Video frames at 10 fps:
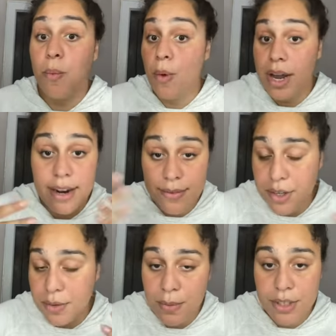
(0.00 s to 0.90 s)
whatever
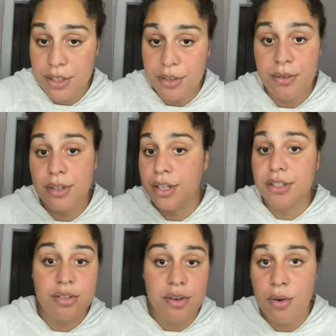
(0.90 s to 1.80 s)
you want to do, there
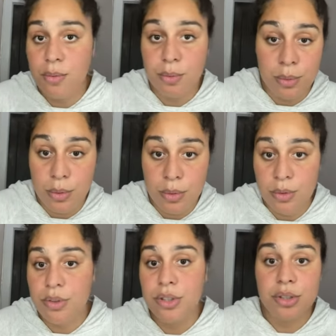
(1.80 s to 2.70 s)
is no
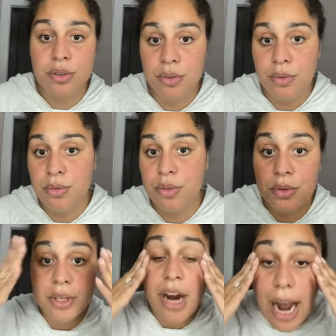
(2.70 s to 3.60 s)
rule to
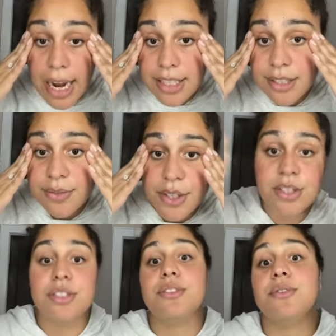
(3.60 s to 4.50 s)
doing your eyes
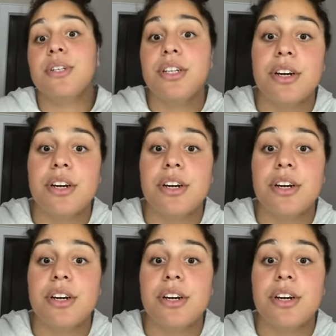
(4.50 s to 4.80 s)
first, doing